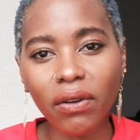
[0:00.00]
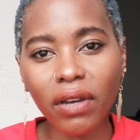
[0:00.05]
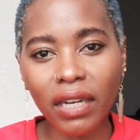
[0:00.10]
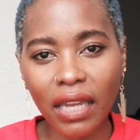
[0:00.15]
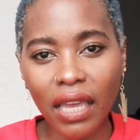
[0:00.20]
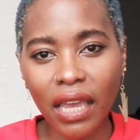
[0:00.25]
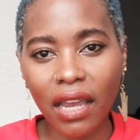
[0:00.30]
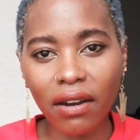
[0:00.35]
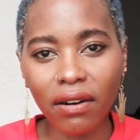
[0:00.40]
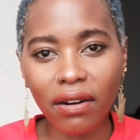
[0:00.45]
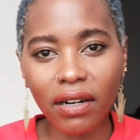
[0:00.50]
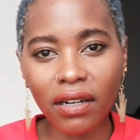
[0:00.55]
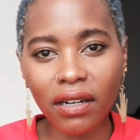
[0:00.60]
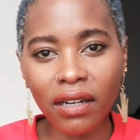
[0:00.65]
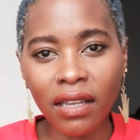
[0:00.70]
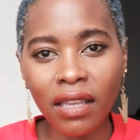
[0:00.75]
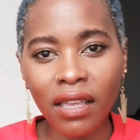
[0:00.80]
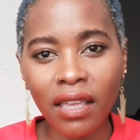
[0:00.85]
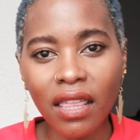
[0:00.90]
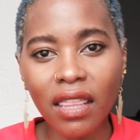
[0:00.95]
and error.
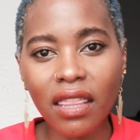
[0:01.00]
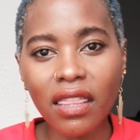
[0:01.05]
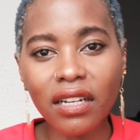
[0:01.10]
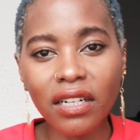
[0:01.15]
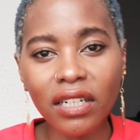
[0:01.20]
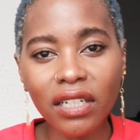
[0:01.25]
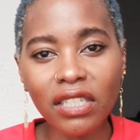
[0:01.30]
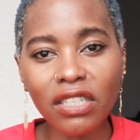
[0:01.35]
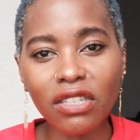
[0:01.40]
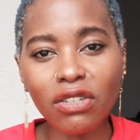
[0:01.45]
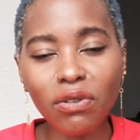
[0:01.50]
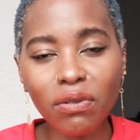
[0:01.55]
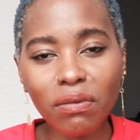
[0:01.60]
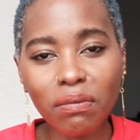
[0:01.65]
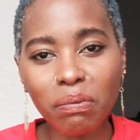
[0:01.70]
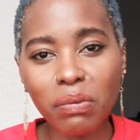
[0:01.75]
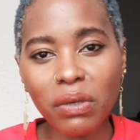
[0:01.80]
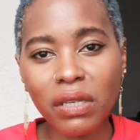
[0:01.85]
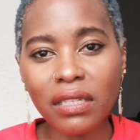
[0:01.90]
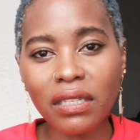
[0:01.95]
There is no
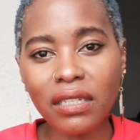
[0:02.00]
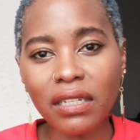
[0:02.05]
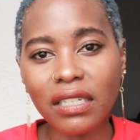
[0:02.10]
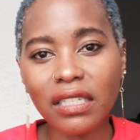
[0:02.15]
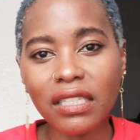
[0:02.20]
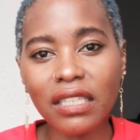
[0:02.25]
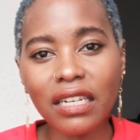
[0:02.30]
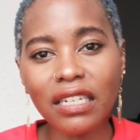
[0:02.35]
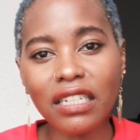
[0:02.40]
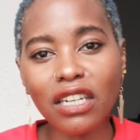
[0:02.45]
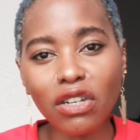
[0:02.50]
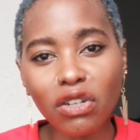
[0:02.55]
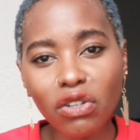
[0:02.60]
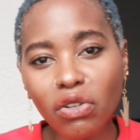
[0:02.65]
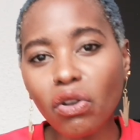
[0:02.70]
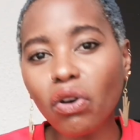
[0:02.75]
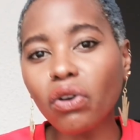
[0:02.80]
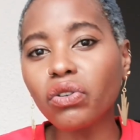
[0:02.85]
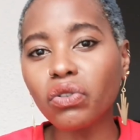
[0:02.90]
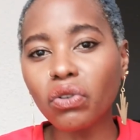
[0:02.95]
business that did
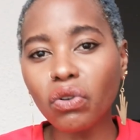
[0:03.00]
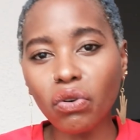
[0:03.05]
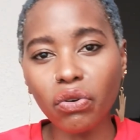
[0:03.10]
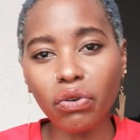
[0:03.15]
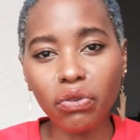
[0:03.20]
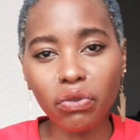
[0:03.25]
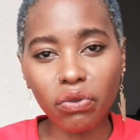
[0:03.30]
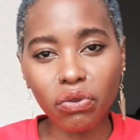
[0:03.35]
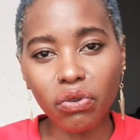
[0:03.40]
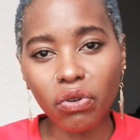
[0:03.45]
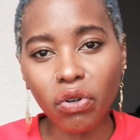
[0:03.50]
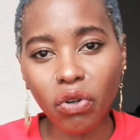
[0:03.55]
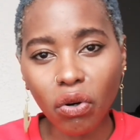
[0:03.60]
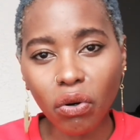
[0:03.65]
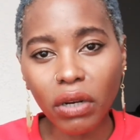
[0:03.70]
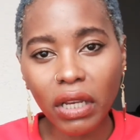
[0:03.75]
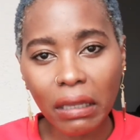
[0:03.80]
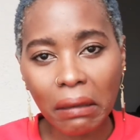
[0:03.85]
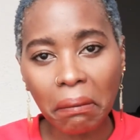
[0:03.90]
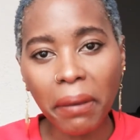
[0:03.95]
not go through
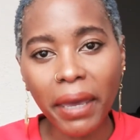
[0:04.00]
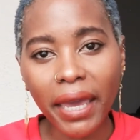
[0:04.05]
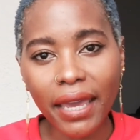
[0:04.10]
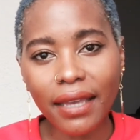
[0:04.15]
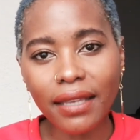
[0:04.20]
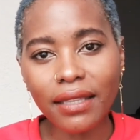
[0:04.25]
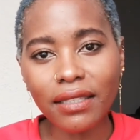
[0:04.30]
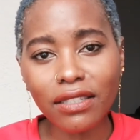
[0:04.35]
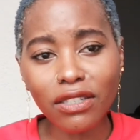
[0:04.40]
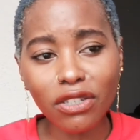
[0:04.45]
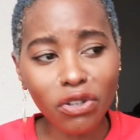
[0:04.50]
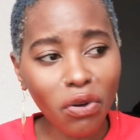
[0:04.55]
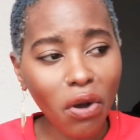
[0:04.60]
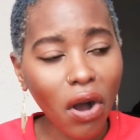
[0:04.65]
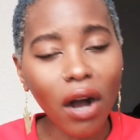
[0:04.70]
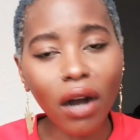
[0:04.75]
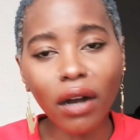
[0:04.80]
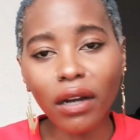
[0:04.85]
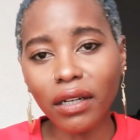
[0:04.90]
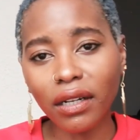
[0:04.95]
growing pains. You
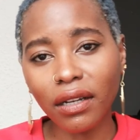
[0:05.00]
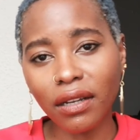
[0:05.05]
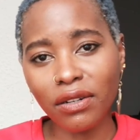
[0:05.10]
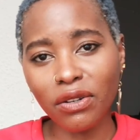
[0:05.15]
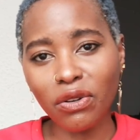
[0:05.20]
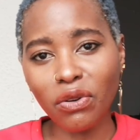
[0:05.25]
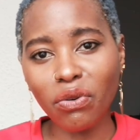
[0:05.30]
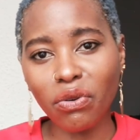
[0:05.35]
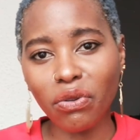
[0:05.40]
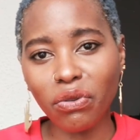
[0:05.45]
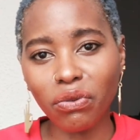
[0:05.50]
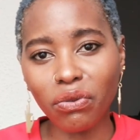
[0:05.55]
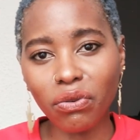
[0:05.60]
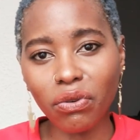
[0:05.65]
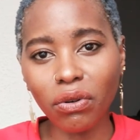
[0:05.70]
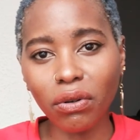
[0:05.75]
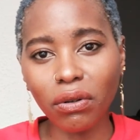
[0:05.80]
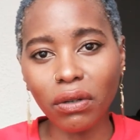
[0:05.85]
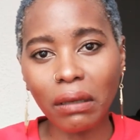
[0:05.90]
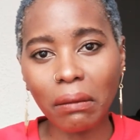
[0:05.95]
are going to go through
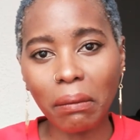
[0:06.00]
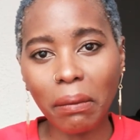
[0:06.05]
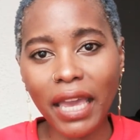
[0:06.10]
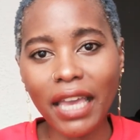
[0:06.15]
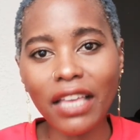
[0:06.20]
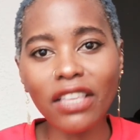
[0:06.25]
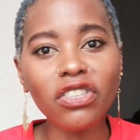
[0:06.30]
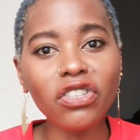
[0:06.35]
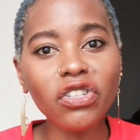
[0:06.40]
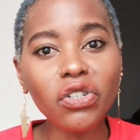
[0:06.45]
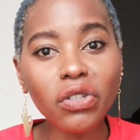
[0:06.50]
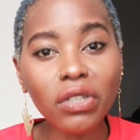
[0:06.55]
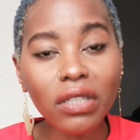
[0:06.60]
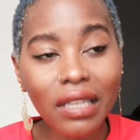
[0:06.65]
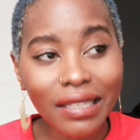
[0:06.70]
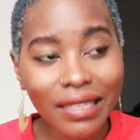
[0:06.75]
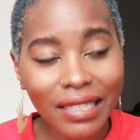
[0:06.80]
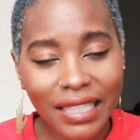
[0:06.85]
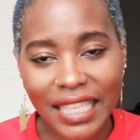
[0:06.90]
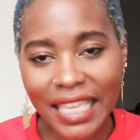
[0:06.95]
growing pains.
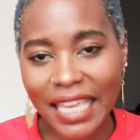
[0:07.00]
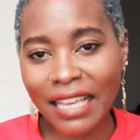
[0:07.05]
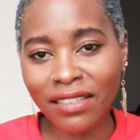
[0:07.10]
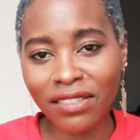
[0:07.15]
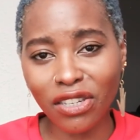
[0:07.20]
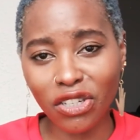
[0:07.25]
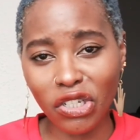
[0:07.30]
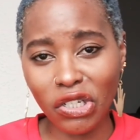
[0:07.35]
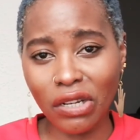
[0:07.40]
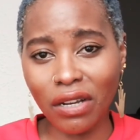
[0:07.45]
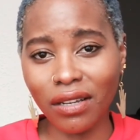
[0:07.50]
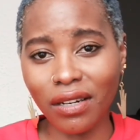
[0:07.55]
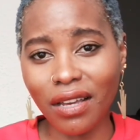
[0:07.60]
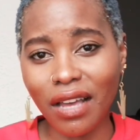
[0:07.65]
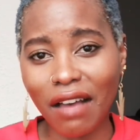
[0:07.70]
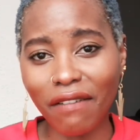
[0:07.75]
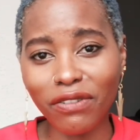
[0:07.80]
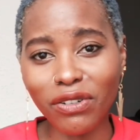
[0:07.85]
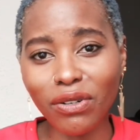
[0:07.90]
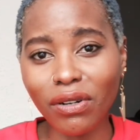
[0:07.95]
There's things that you're going to
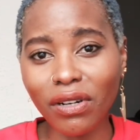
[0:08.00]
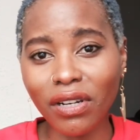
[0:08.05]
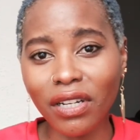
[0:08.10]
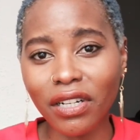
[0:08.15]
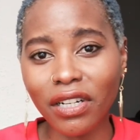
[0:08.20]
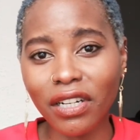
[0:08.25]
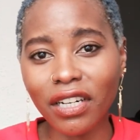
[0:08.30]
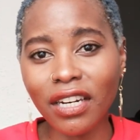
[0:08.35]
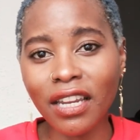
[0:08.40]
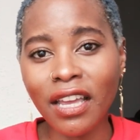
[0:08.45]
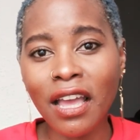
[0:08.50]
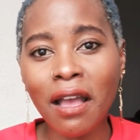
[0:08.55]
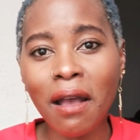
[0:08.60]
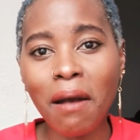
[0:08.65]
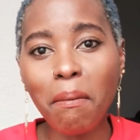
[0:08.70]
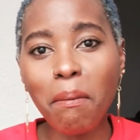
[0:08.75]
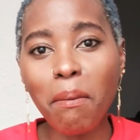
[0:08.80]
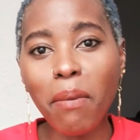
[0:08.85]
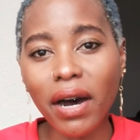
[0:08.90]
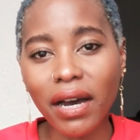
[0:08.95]
have to learn,
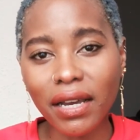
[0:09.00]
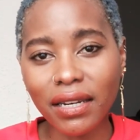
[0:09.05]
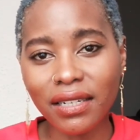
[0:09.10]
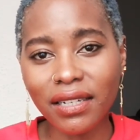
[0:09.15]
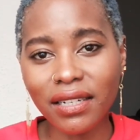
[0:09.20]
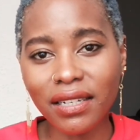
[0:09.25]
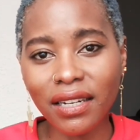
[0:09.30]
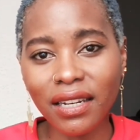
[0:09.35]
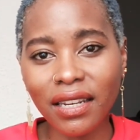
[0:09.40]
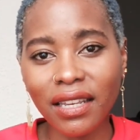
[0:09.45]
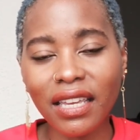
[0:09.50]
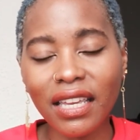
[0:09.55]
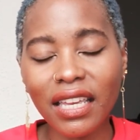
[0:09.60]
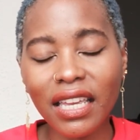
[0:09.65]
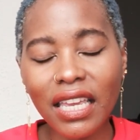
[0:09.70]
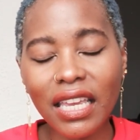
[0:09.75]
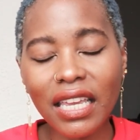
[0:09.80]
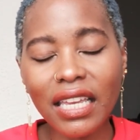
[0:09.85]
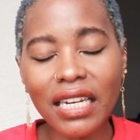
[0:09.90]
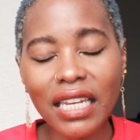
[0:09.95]
but
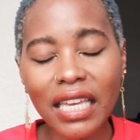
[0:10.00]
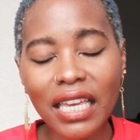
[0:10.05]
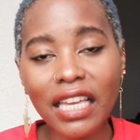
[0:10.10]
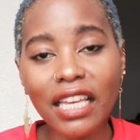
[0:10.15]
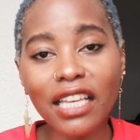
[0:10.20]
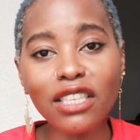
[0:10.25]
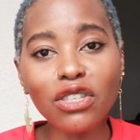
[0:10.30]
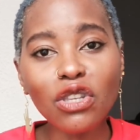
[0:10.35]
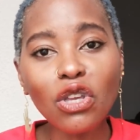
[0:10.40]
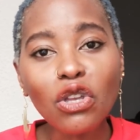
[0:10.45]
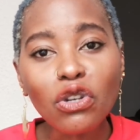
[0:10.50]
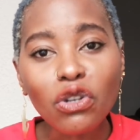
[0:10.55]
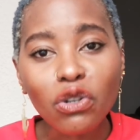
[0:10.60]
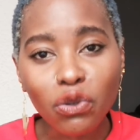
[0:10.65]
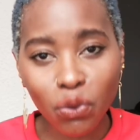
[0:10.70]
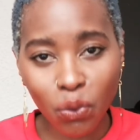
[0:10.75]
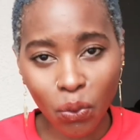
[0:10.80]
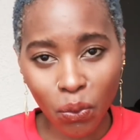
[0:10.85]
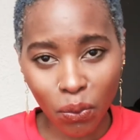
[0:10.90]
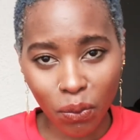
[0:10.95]
it is
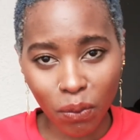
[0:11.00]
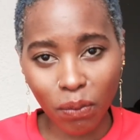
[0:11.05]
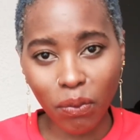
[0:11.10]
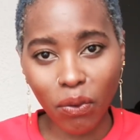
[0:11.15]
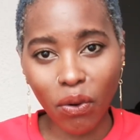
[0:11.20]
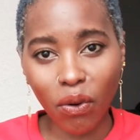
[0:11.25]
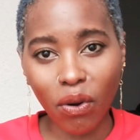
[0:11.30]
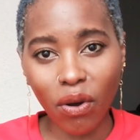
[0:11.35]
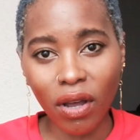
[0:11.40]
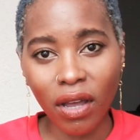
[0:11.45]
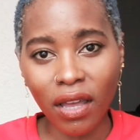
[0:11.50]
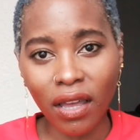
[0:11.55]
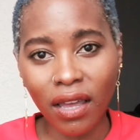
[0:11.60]
doable.